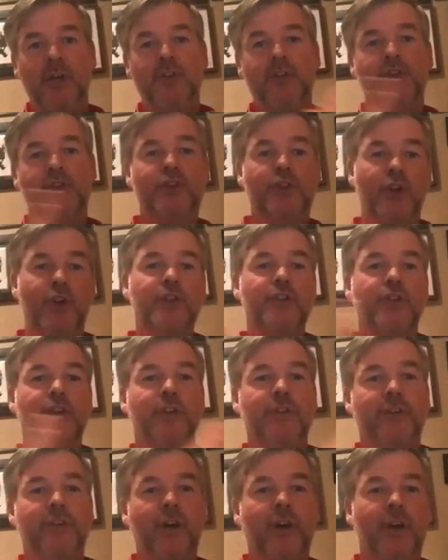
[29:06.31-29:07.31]
structure
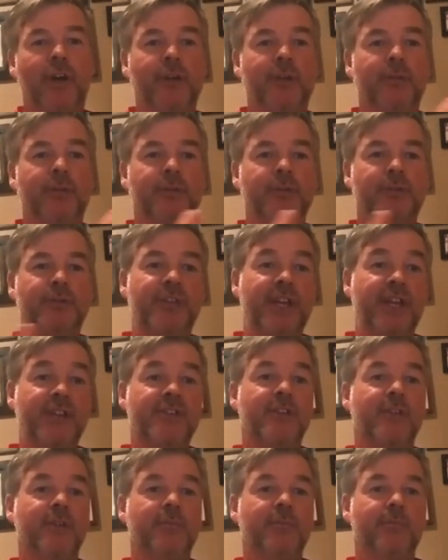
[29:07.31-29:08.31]
of how
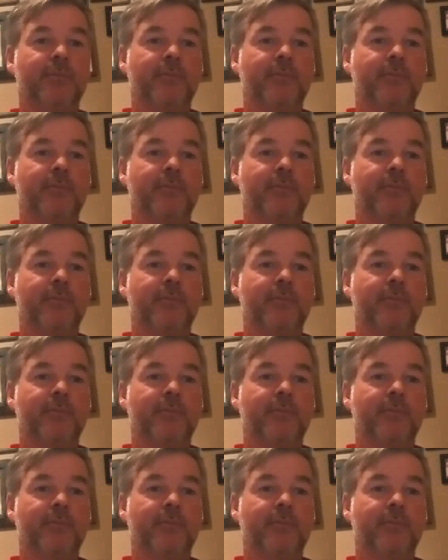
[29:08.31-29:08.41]
season